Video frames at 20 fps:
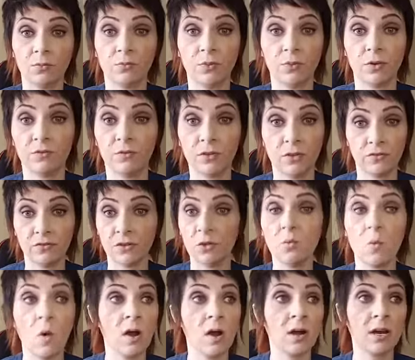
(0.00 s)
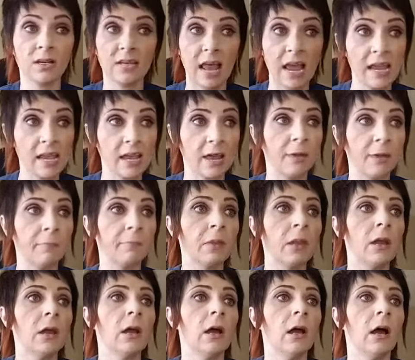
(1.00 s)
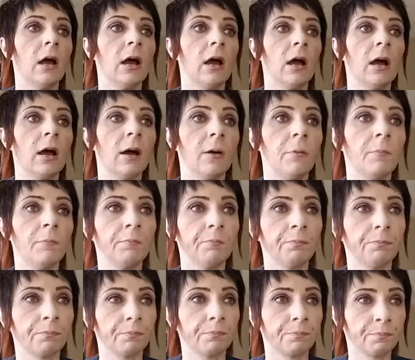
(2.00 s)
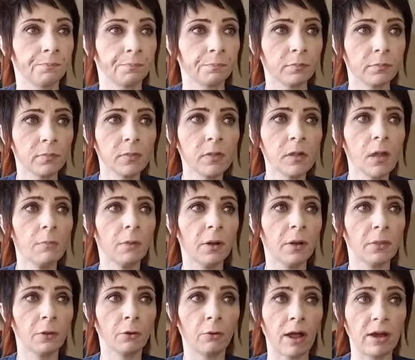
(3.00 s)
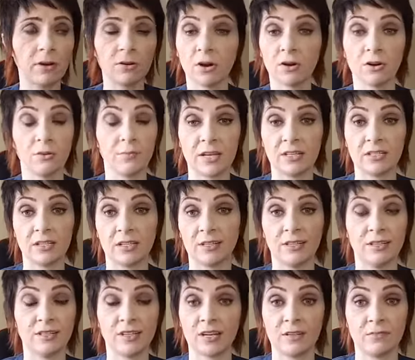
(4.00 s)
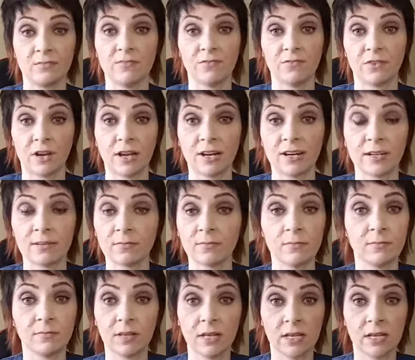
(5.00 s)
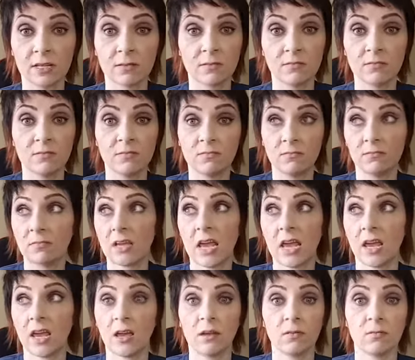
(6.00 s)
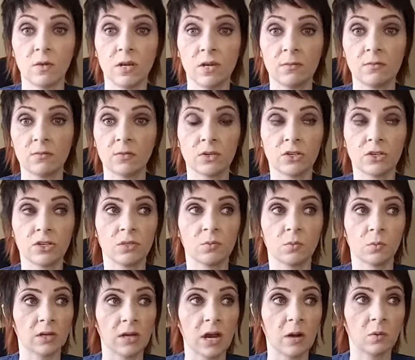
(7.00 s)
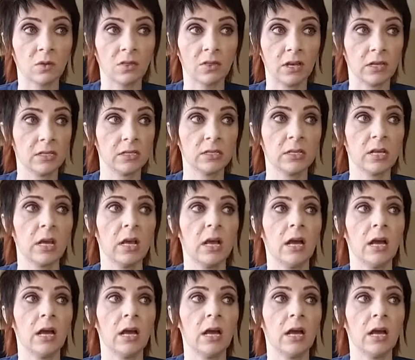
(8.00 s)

if you want it, take it. But the granddaughter basically said, forget it. Like, take it. We're done with this.